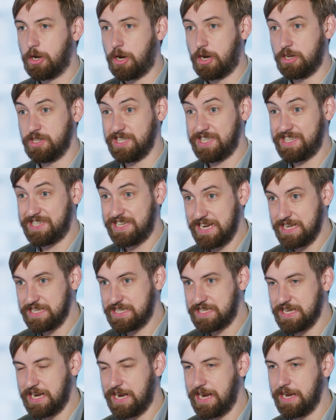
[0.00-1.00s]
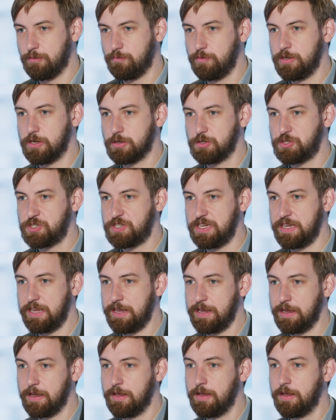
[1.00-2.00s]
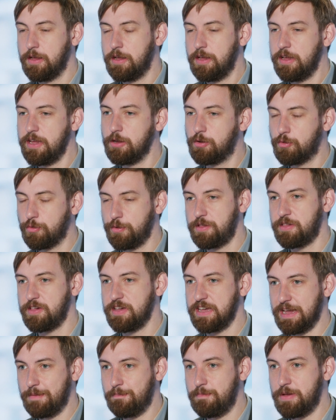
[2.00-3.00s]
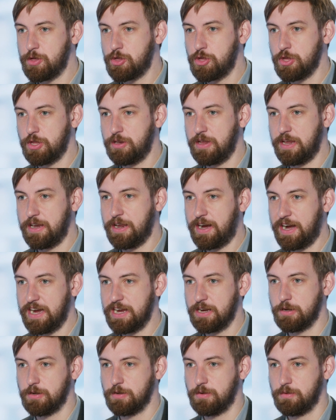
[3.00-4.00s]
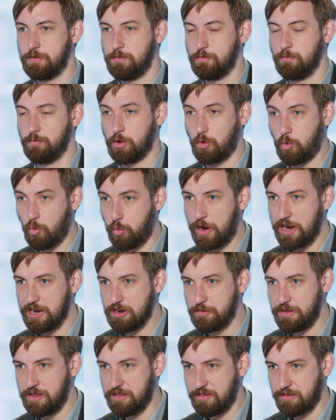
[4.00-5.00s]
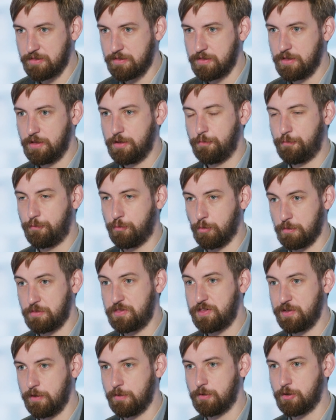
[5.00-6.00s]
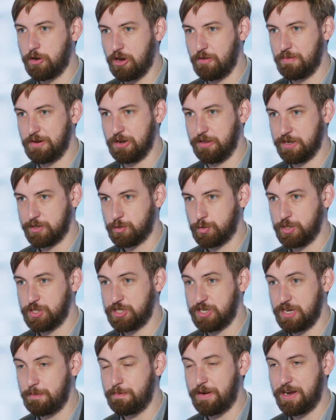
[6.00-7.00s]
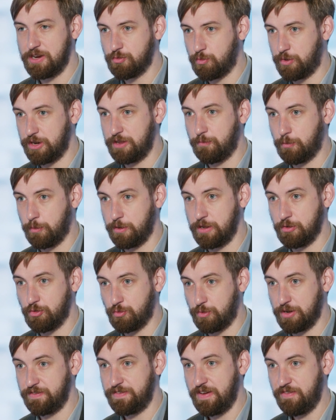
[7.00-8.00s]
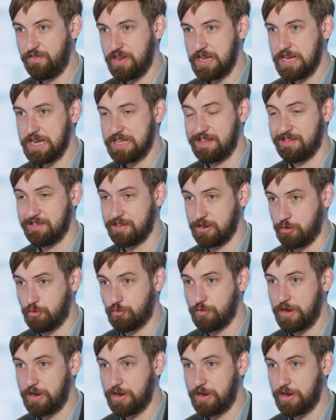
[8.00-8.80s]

On the state side, we are seeing increasing ambition and higher requirements for zero carbon electricity by 2040 or 2050, and that's going to